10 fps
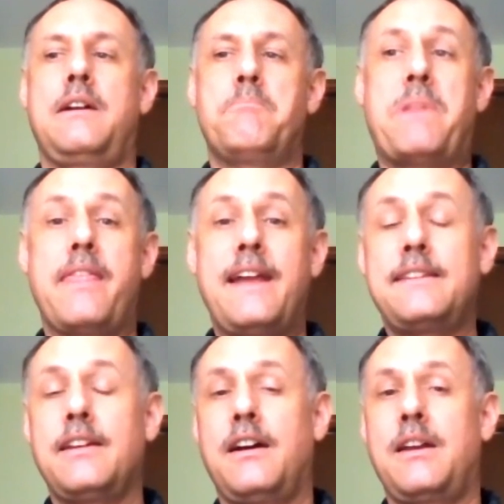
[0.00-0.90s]
By that
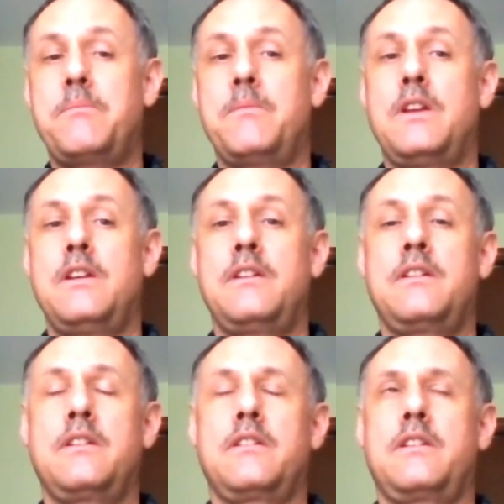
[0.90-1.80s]
time,
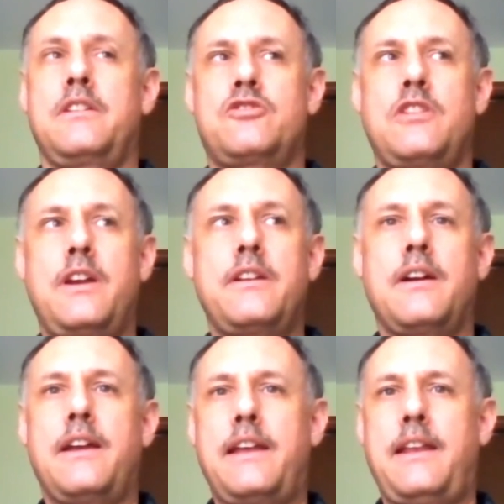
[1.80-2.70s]
China
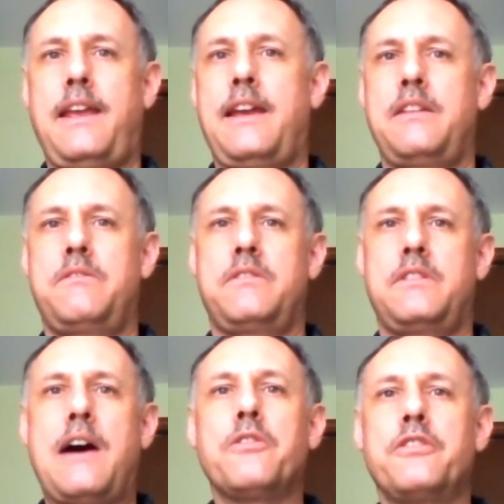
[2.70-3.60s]
had had
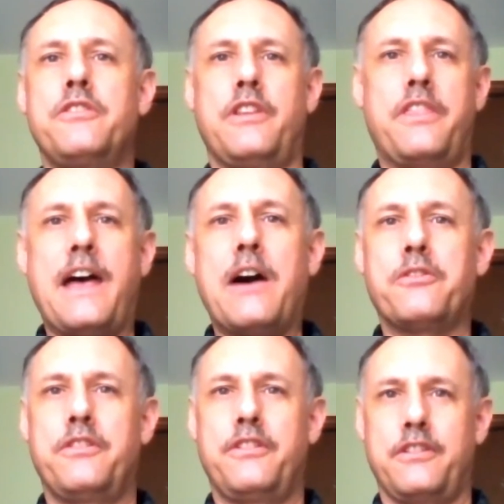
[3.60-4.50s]
thousands and
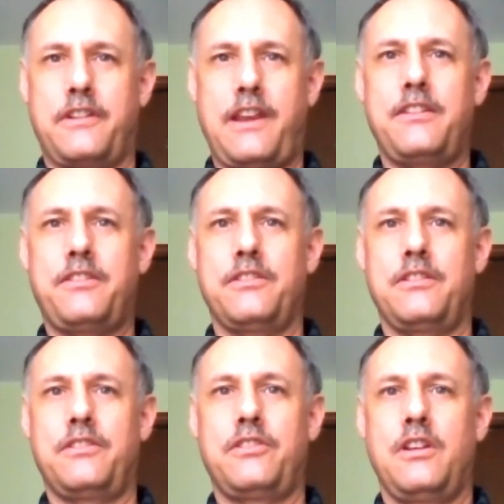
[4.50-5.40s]
thousands of
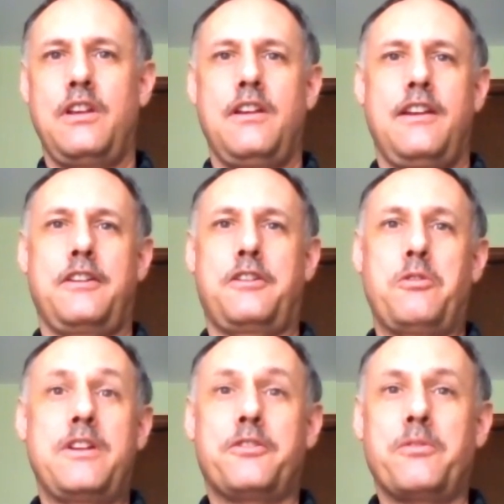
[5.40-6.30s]
cases, and
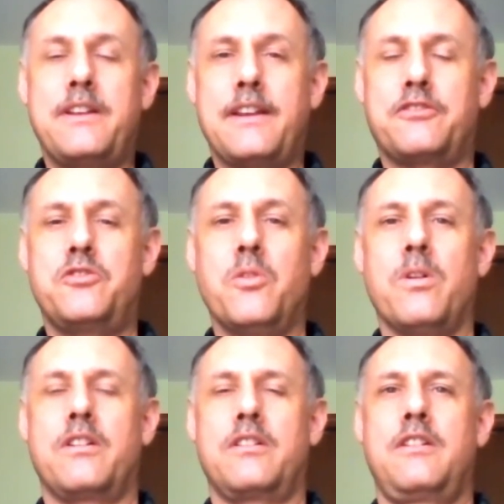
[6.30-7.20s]
Korea's right next
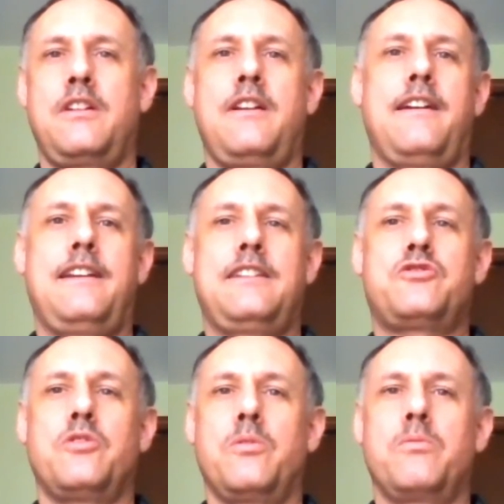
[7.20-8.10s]
door.
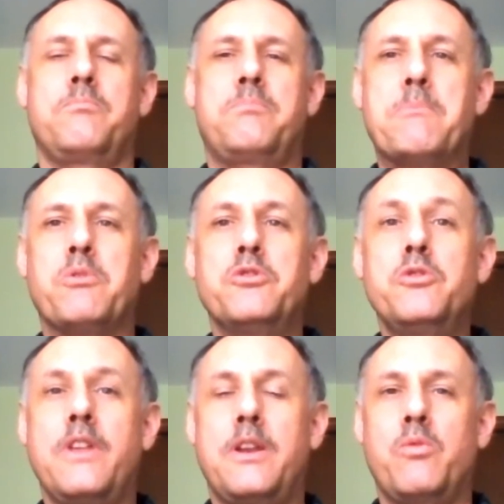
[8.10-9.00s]
So people knew
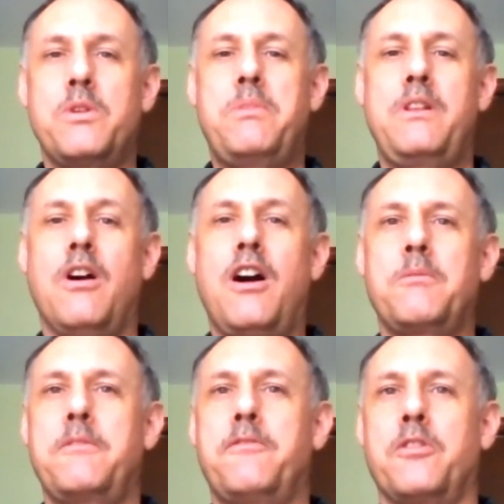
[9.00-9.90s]
that it wouldn't be long
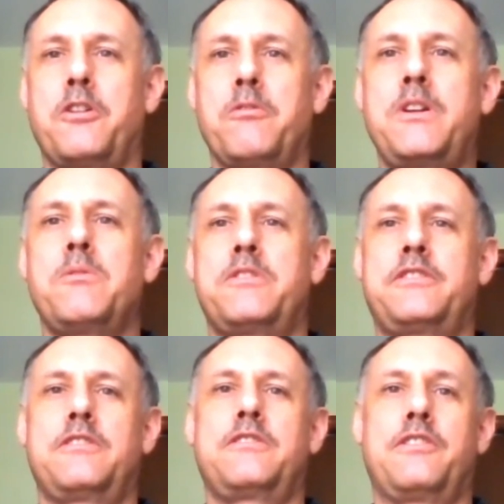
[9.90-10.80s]
before Korea would
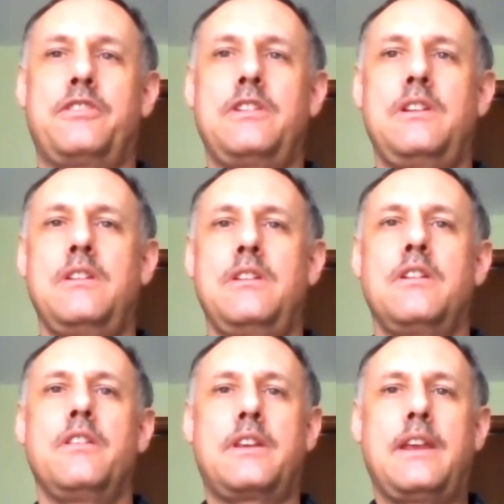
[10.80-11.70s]
start to see
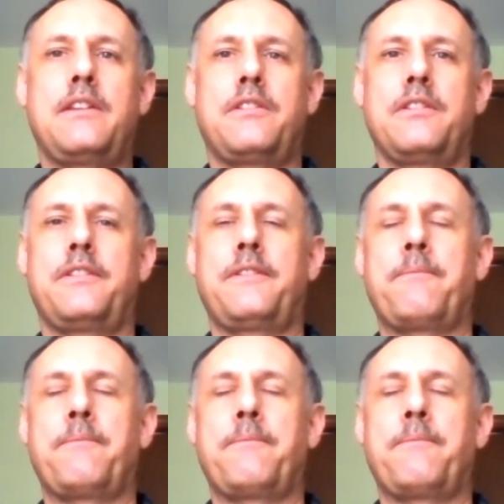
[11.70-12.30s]
the cases.